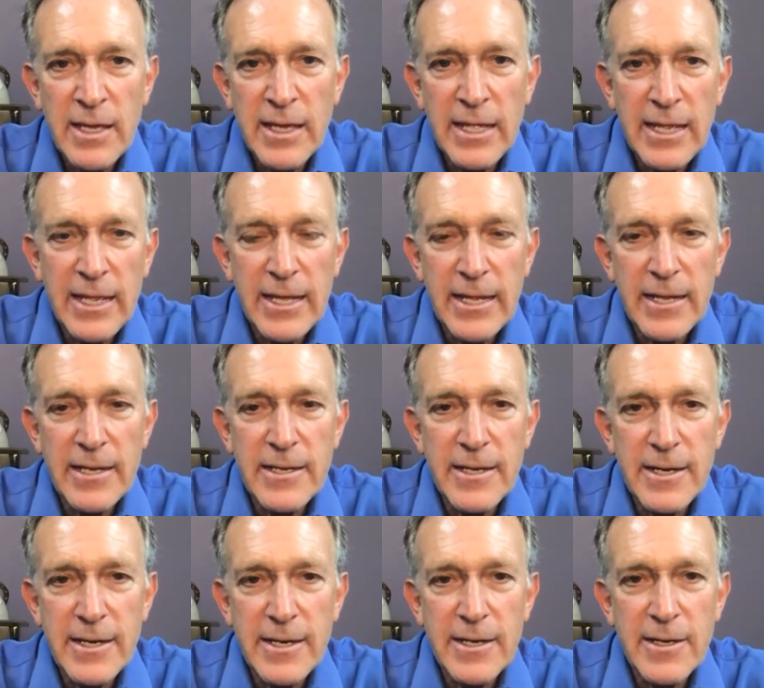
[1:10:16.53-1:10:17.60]
And
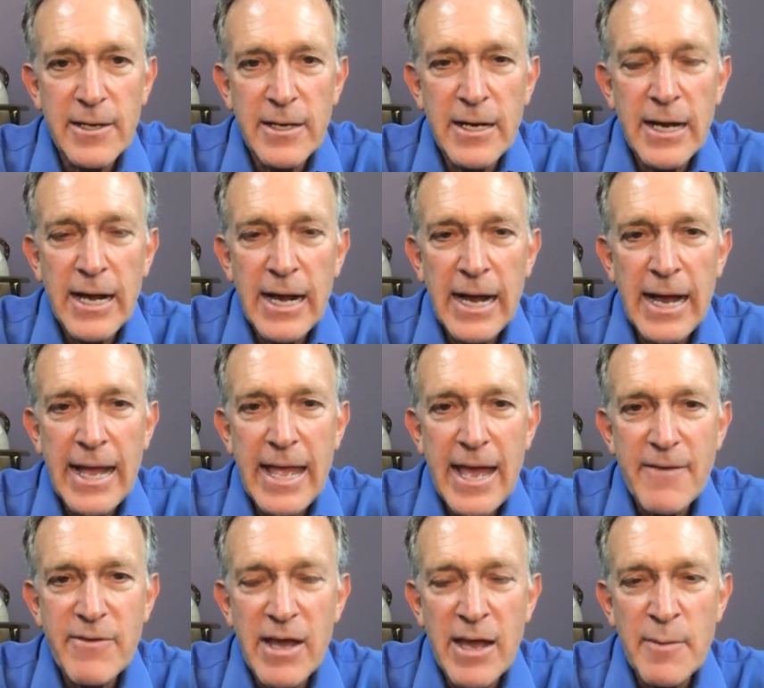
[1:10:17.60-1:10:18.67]
uh, I
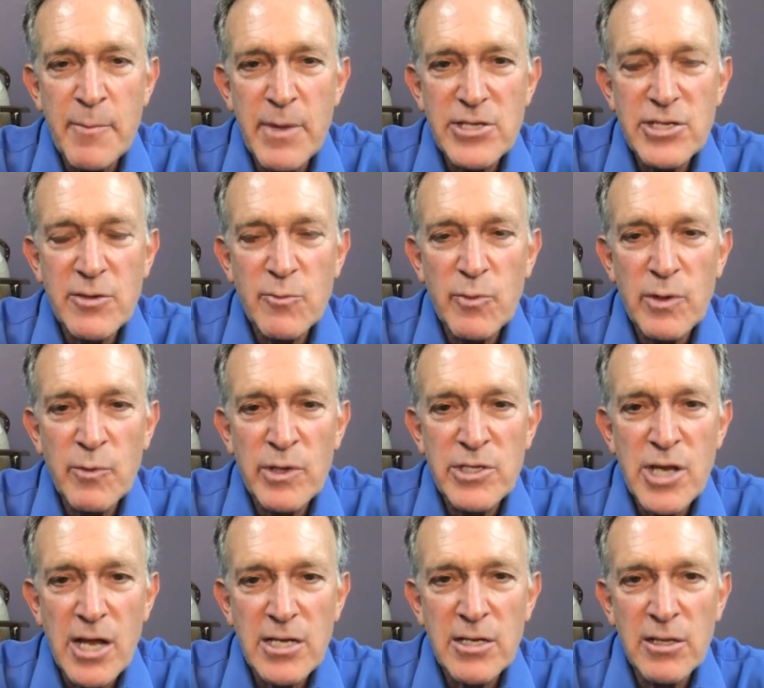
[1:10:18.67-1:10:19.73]
have, I mentioned, we, we,
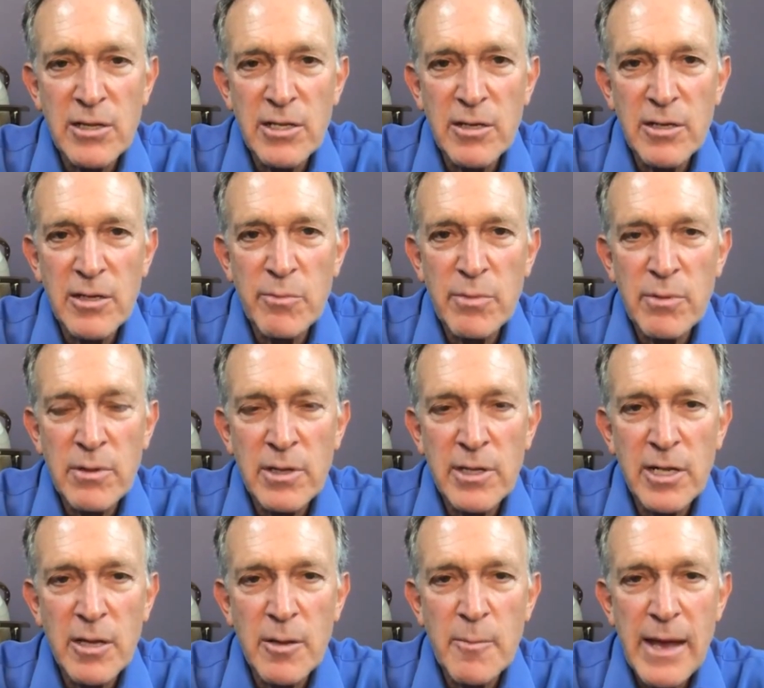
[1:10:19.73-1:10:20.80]
talked a little,
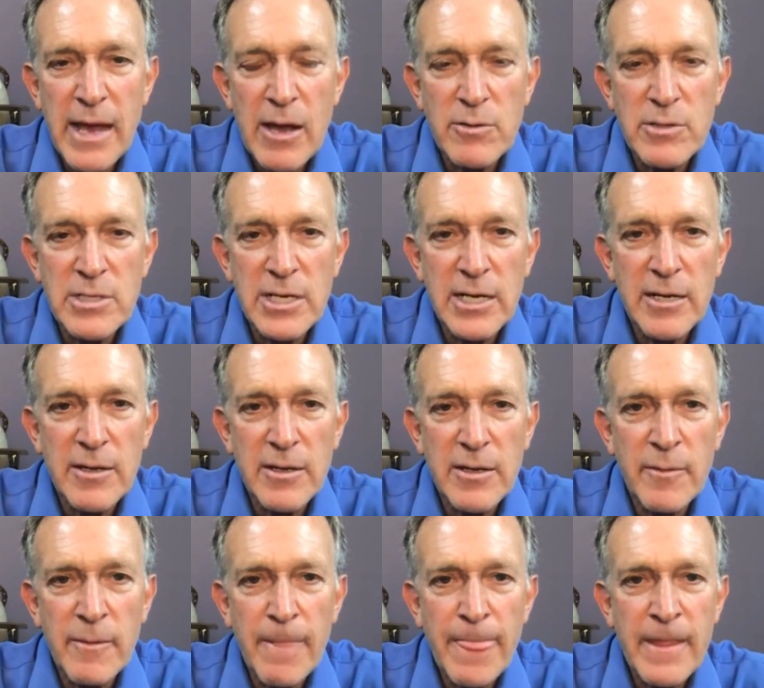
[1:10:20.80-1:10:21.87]
little about uh,
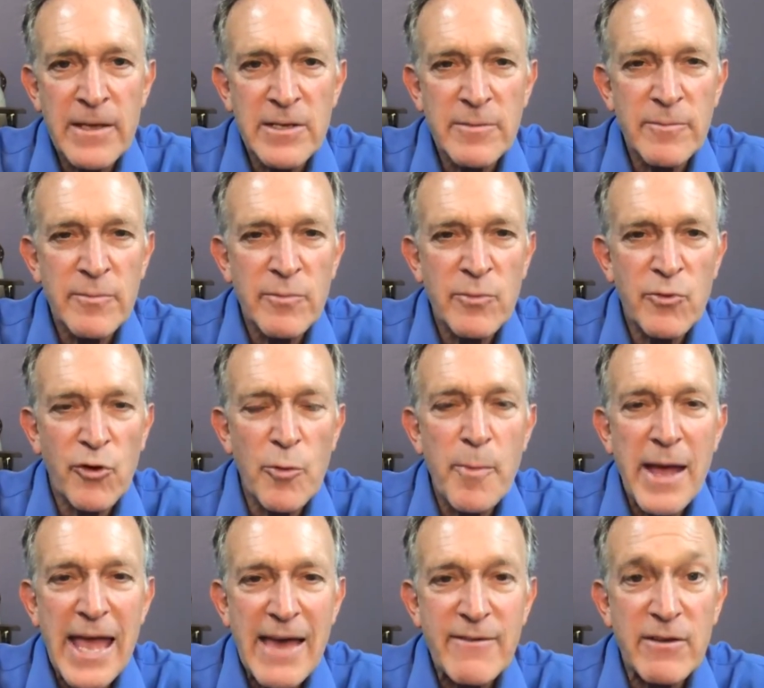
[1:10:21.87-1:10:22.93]
the group
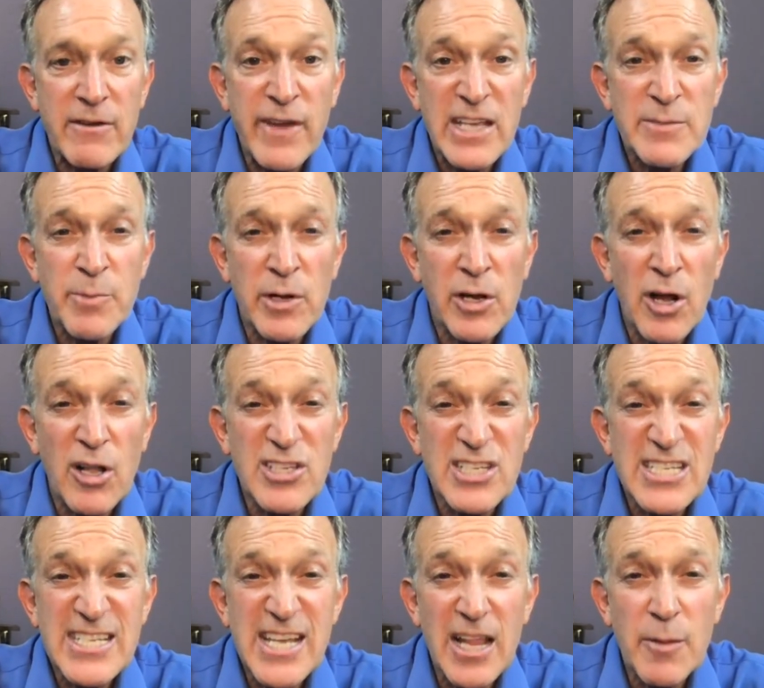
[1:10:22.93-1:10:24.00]
I have at Facebook called
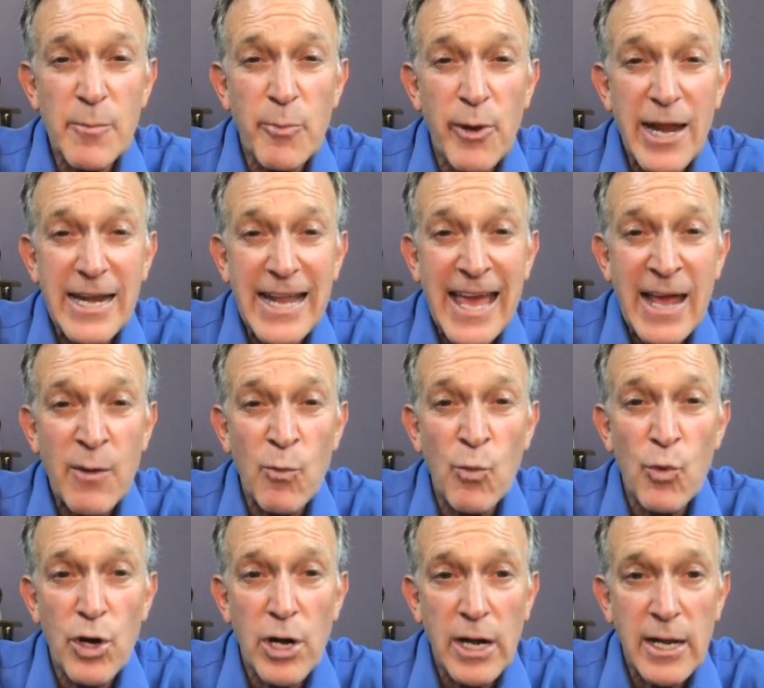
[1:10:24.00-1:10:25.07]
Celebrate at
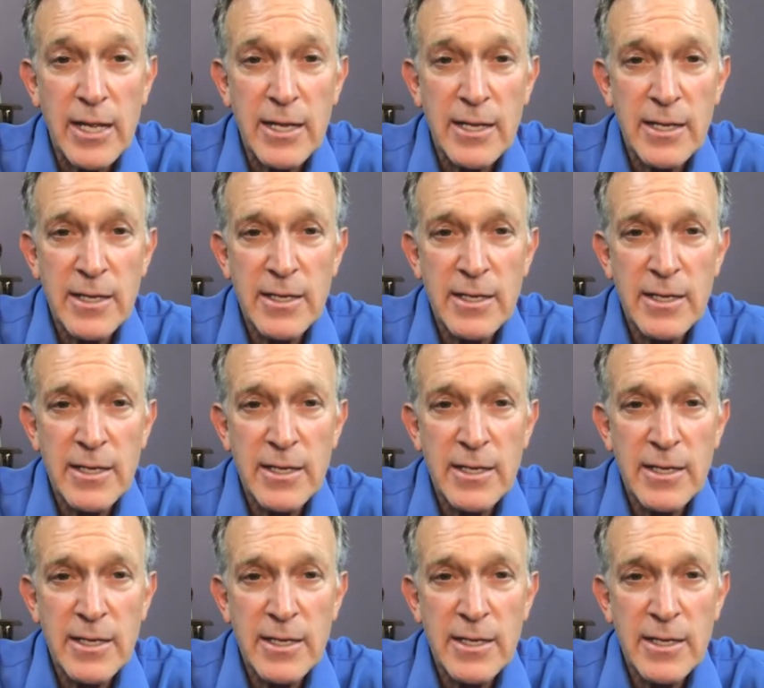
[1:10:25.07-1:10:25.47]
Work.